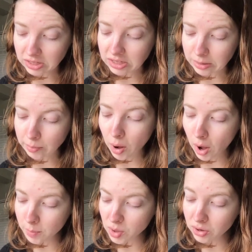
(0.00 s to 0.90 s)
Some
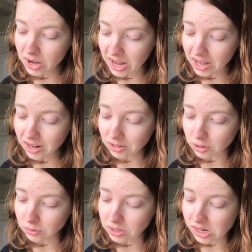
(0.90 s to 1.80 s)
popular
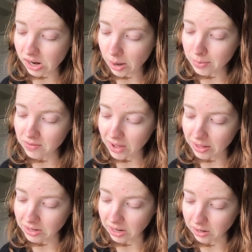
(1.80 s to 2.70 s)
anecdotes cannot be
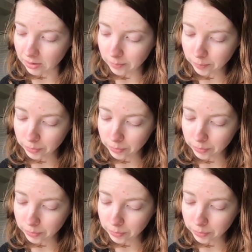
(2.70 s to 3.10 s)
validated.